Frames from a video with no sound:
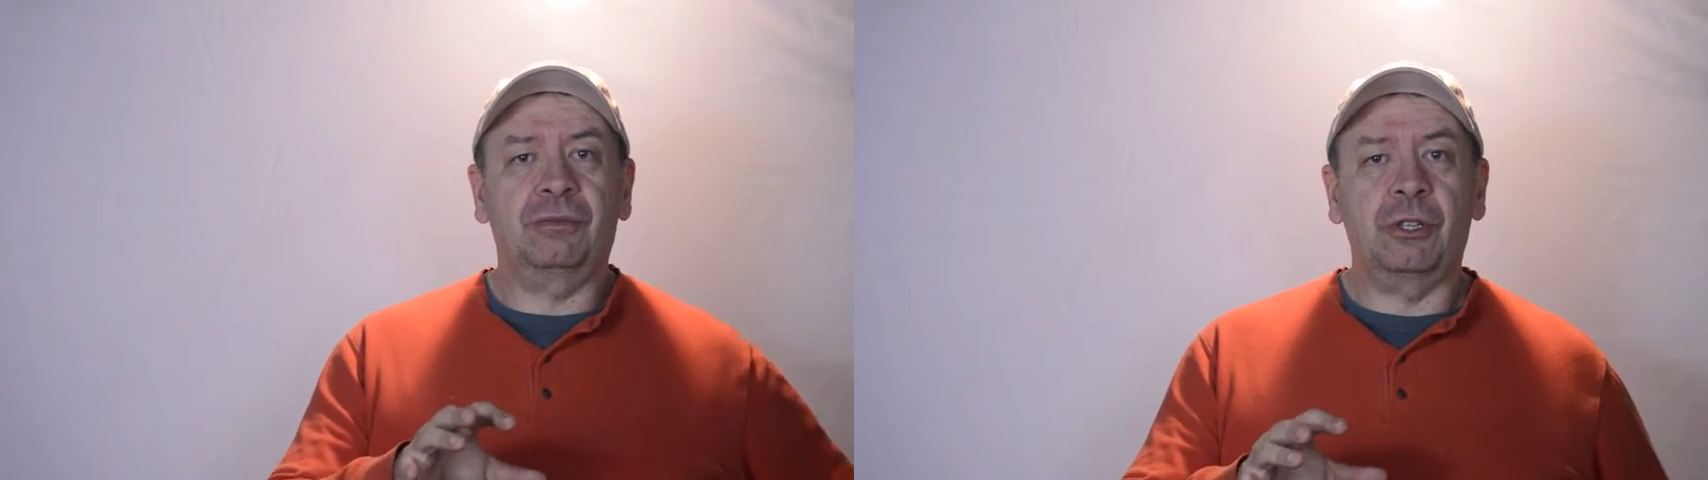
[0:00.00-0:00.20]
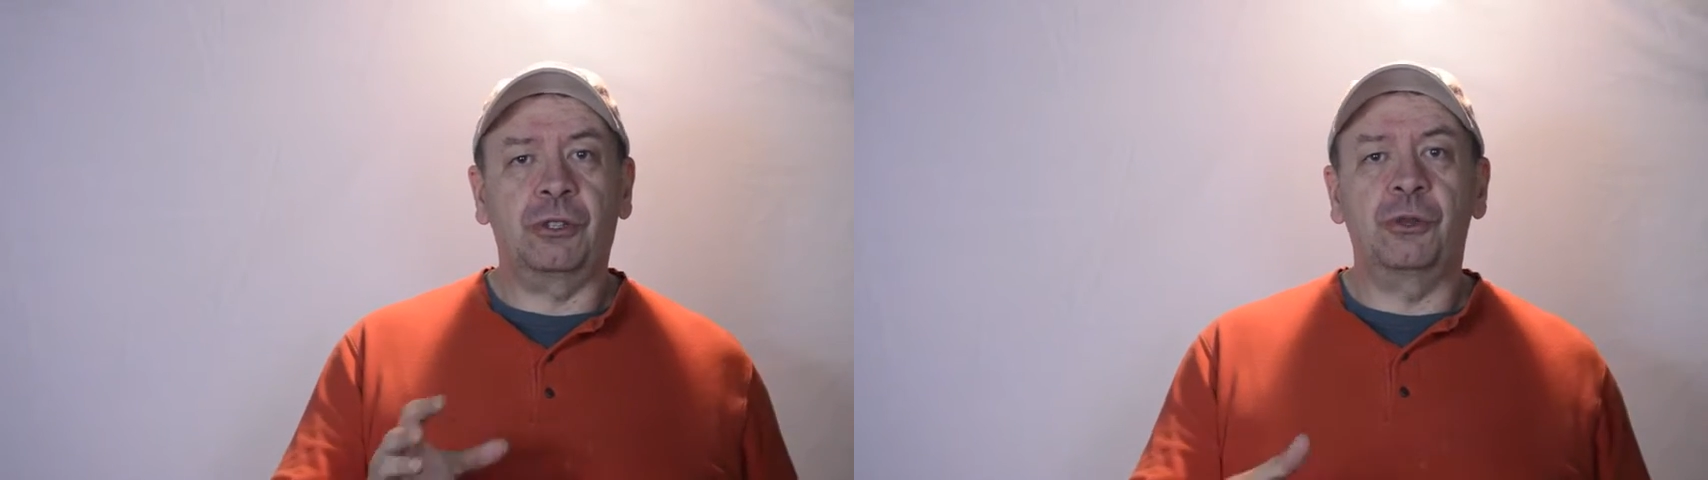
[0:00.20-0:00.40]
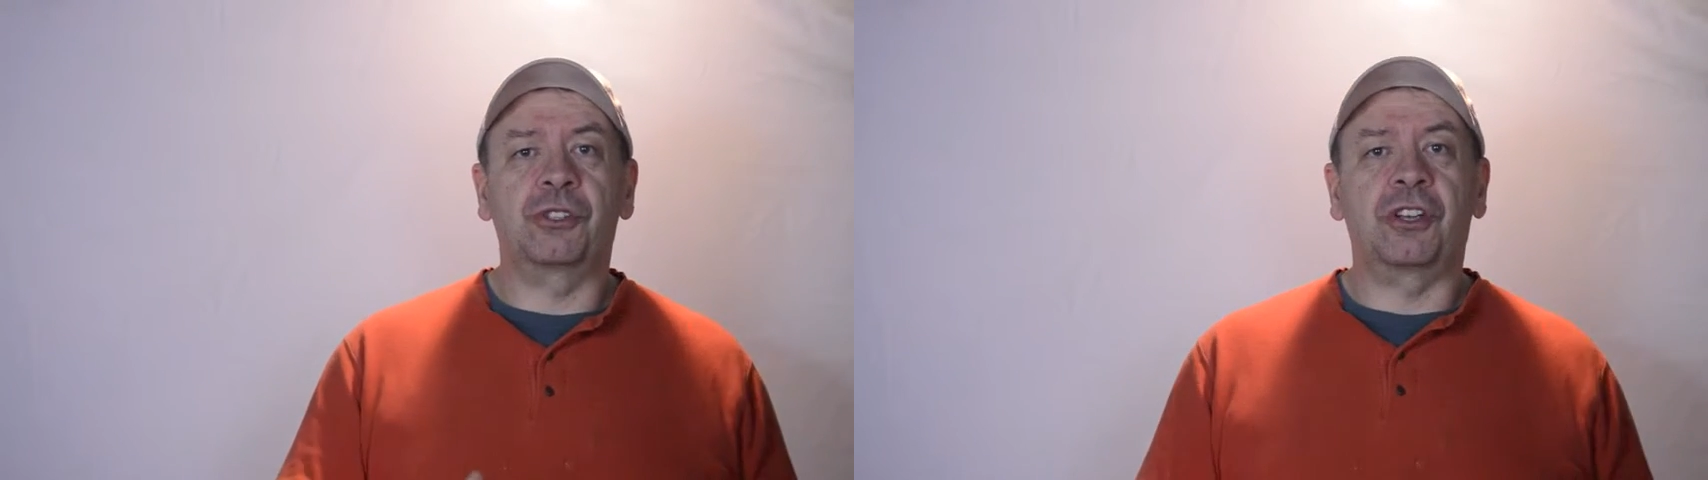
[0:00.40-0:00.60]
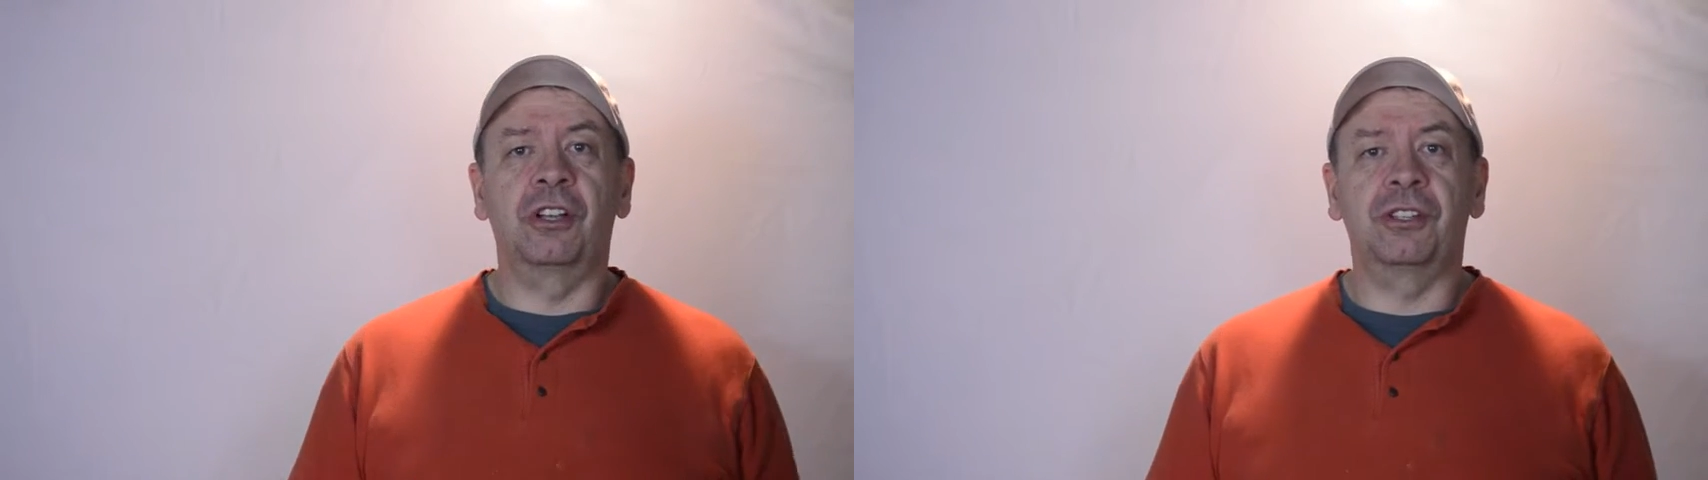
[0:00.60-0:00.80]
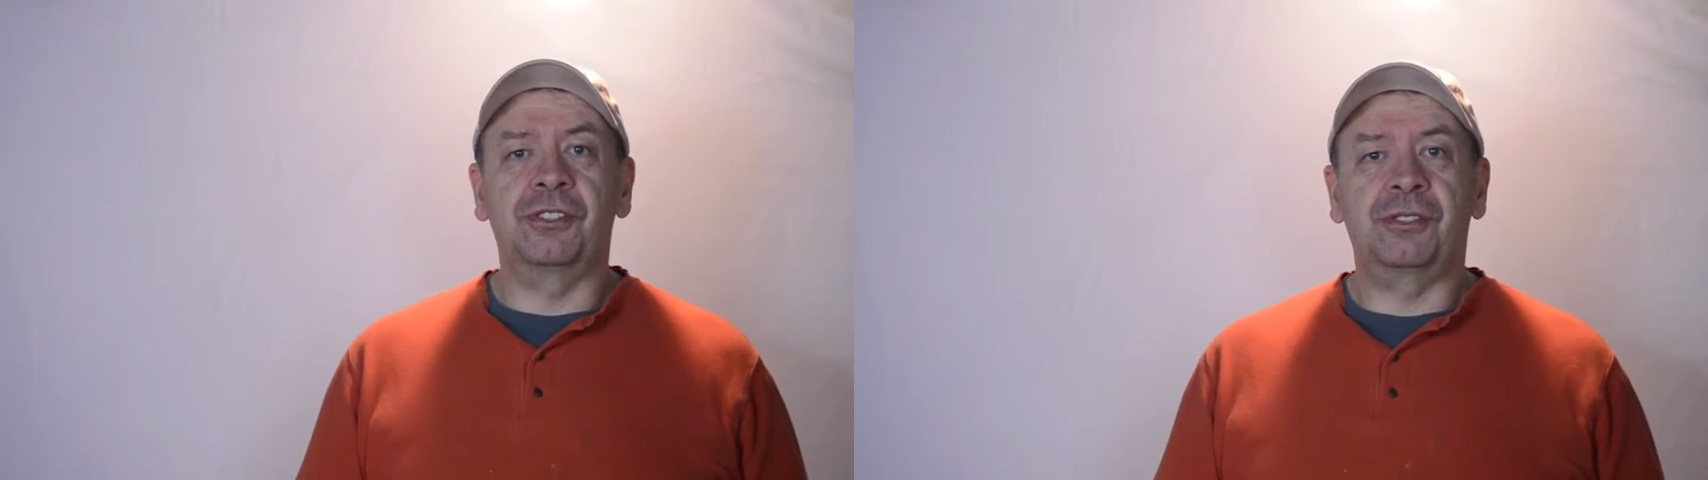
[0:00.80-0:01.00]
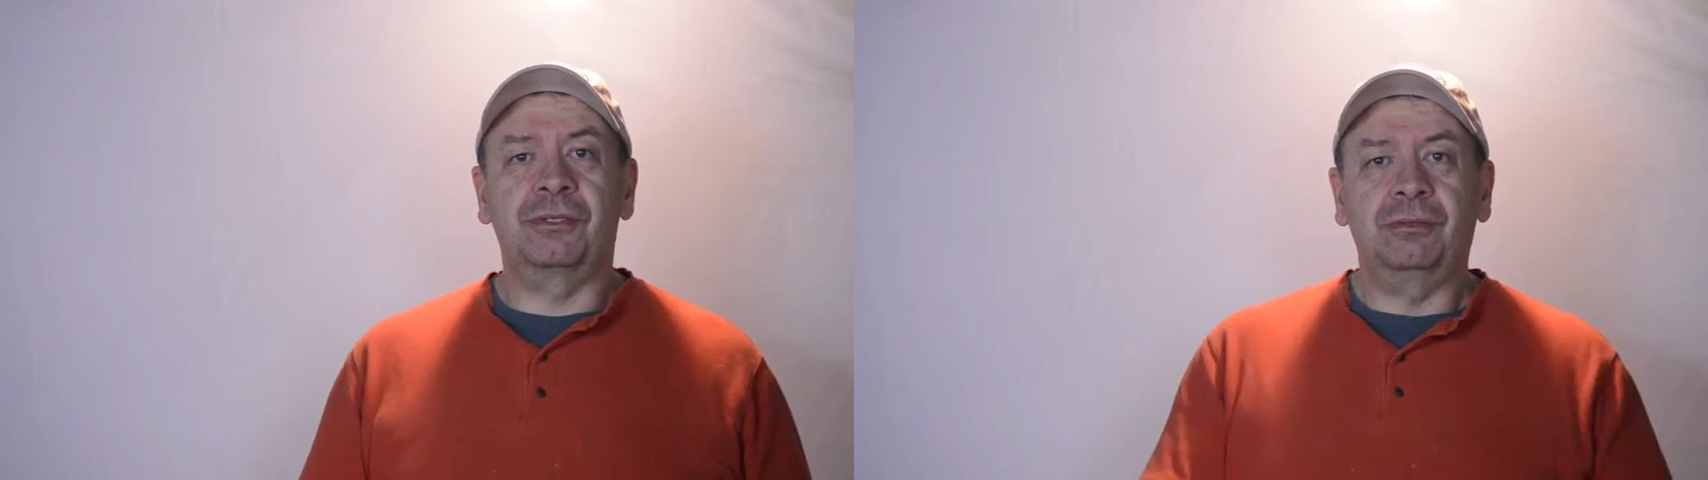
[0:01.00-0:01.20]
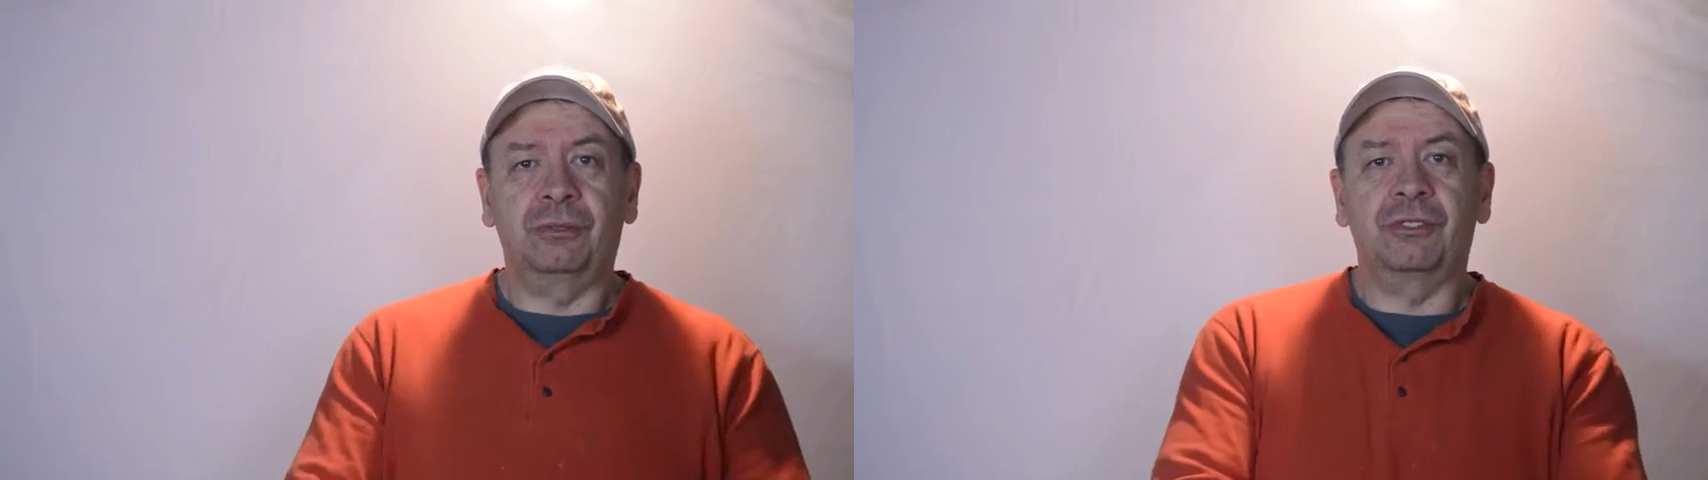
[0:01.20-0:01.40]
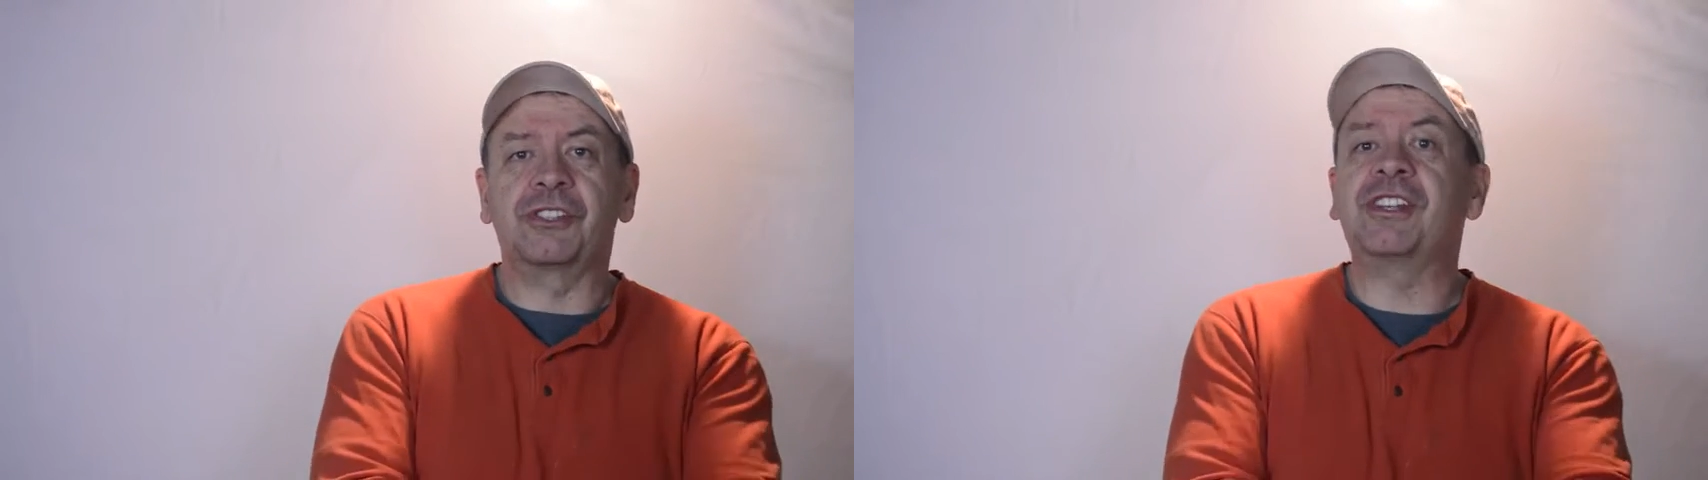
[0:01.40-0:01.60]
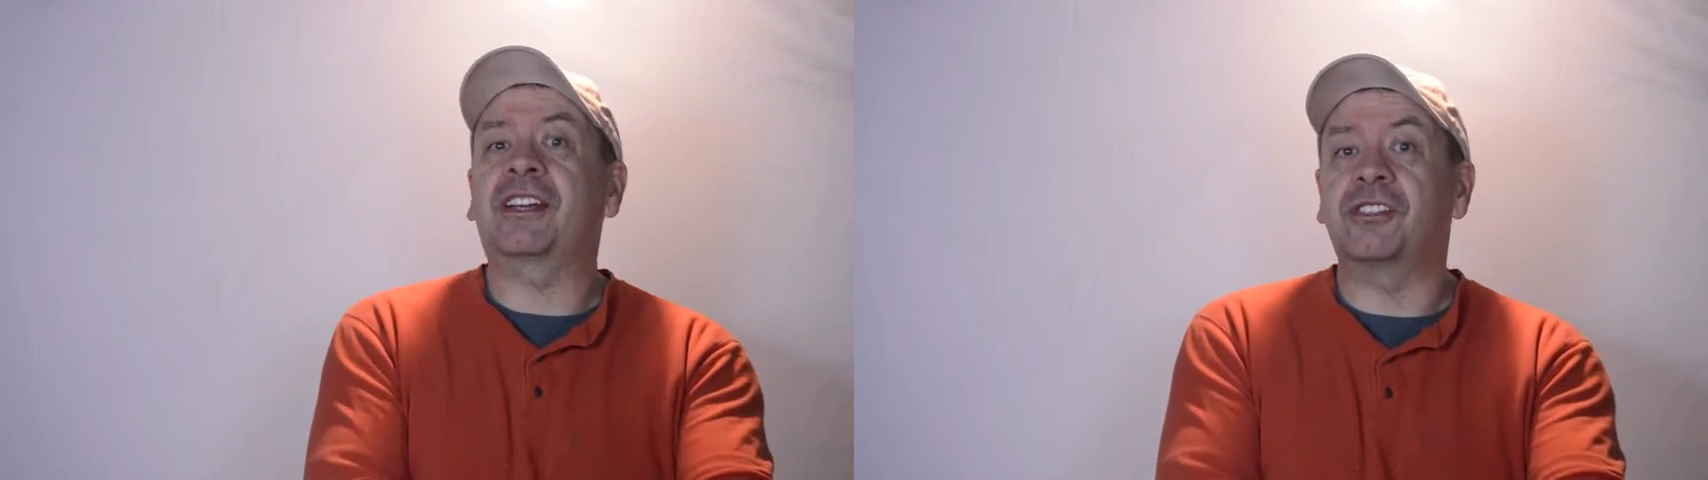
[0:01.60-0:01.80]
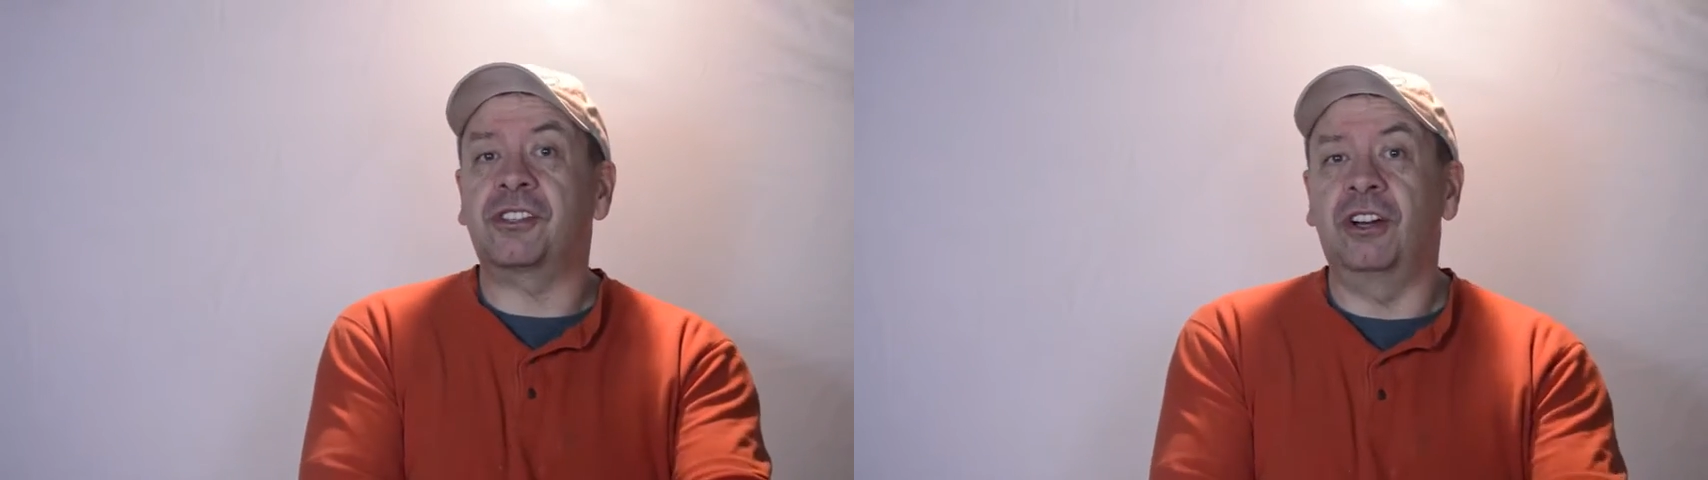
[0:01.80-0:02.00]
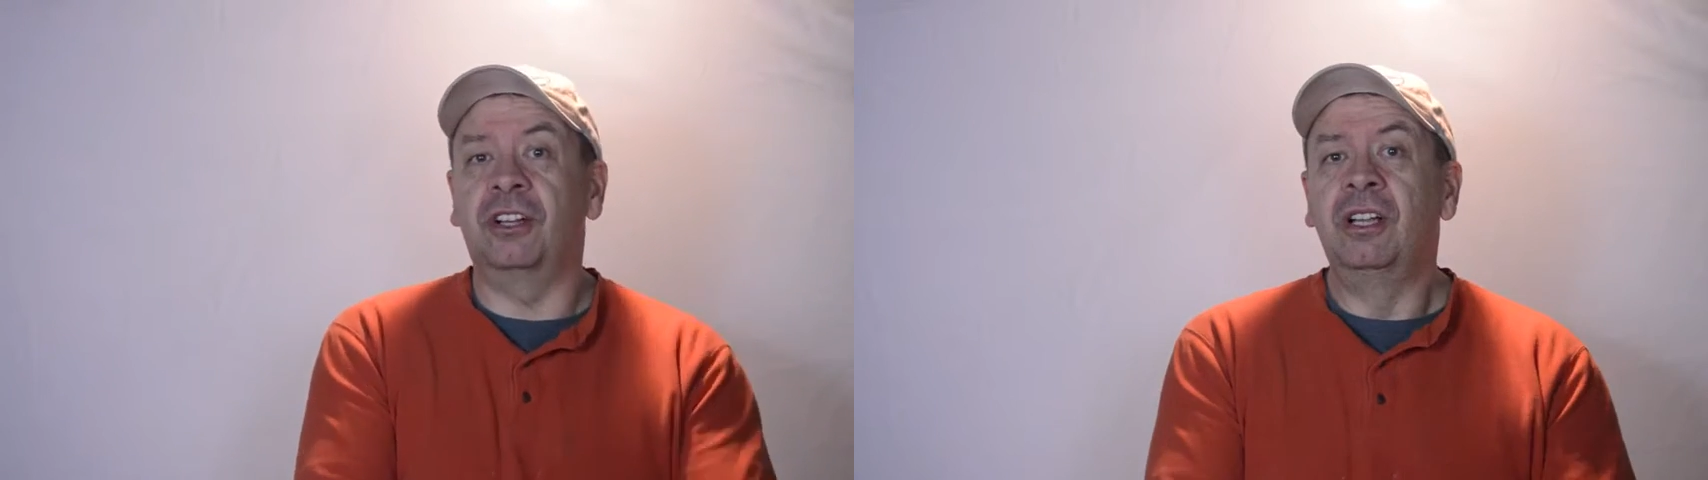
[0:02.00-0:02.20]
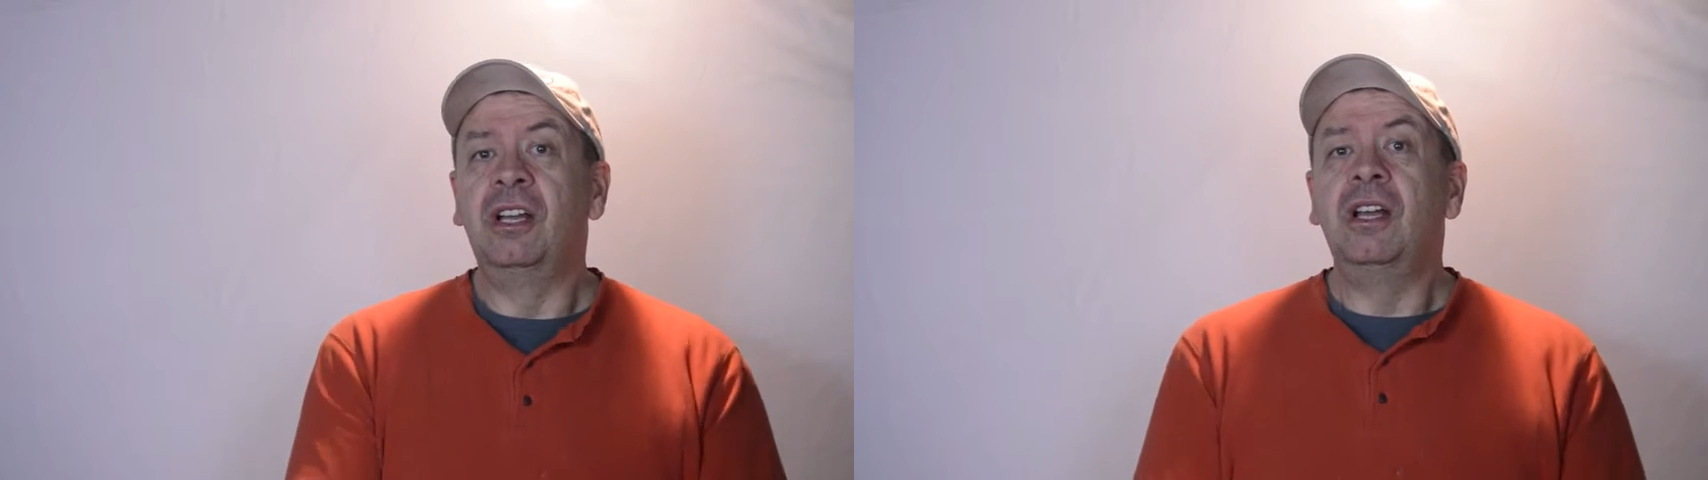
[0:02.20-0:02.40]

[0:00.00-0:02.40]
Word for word: the two skulls, the second skull.